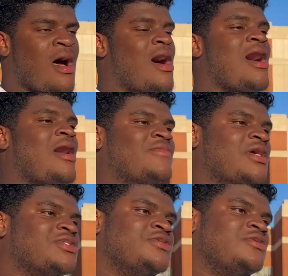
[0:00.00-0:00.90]
I'm
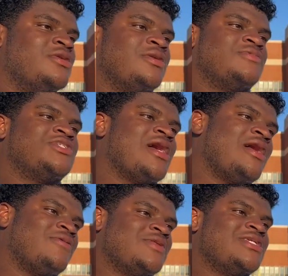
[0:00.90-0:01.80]
not sure. Just trying to
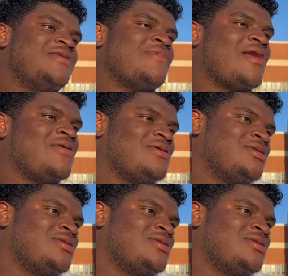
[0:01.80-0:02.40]
help the team out.